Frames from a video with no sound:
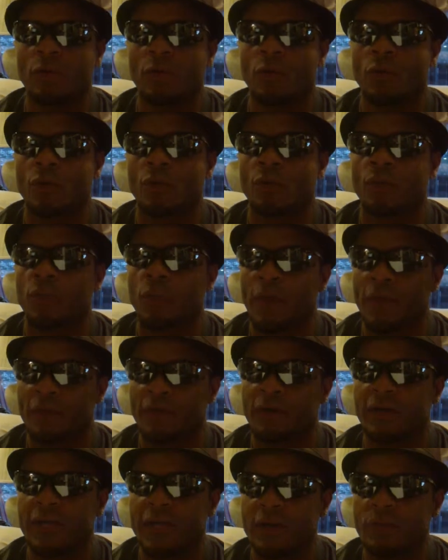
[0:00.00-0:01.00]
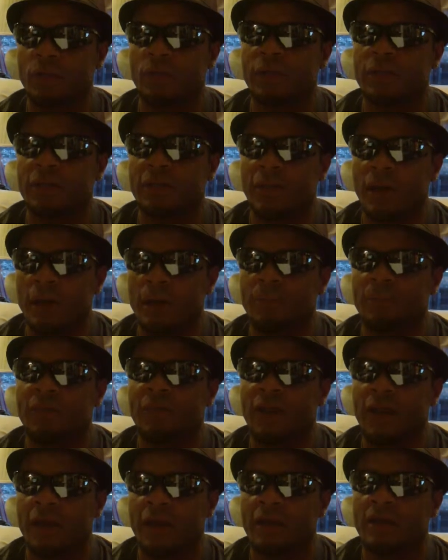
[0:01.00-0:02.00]
Lord whether he would come
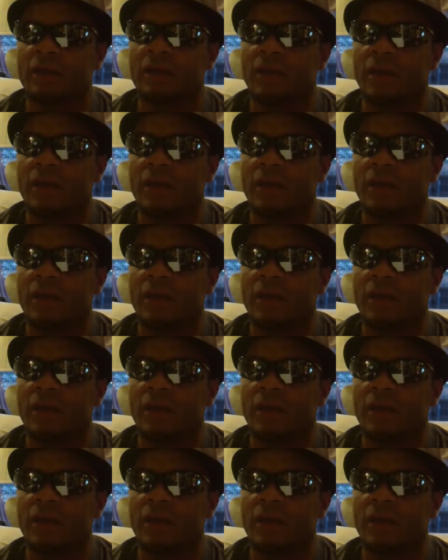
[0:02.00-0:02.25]
thither.